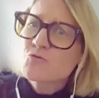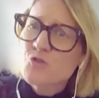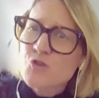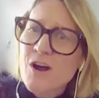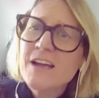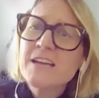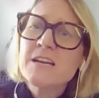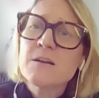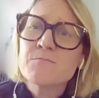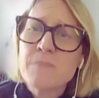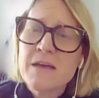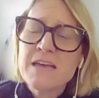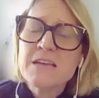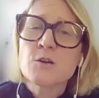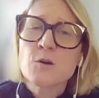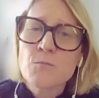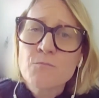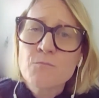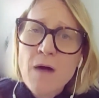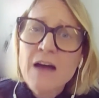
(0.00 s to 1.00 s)
try to make
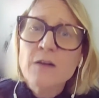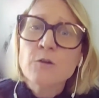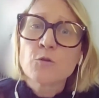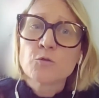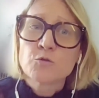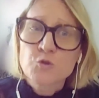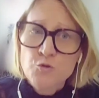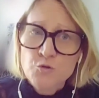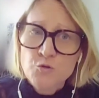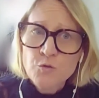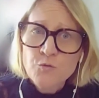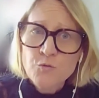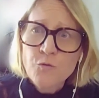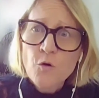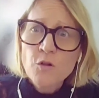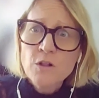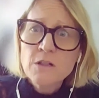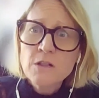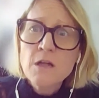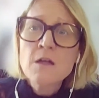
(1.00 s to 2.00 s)
your model
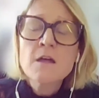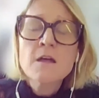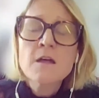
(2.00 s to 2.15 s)
truthful,